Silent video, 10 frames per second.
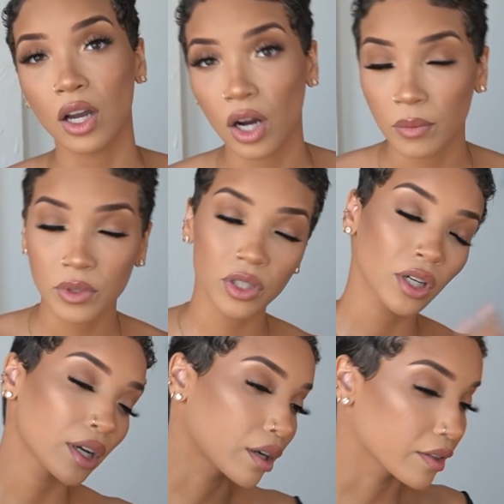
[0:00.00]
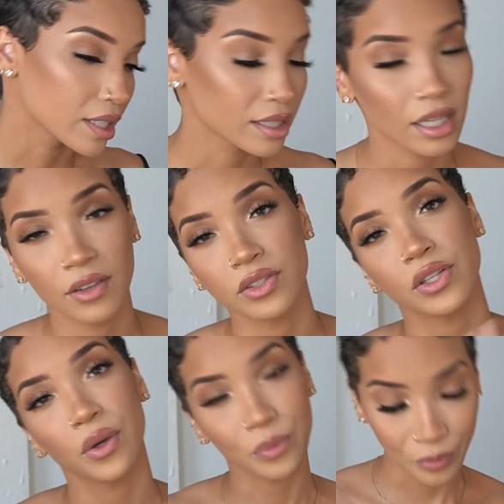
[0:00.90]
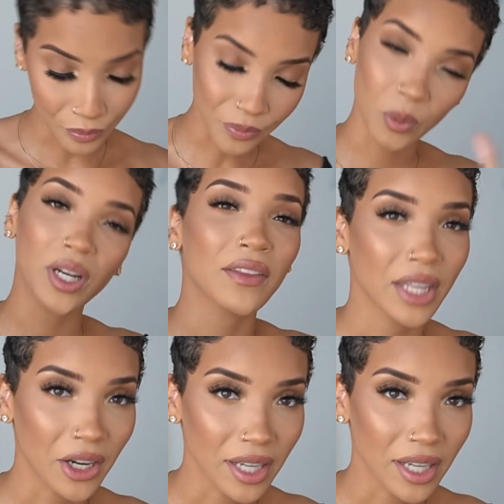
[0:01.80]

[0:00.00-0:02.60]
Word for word: a carpenter and all this stuff. So mm, we're not there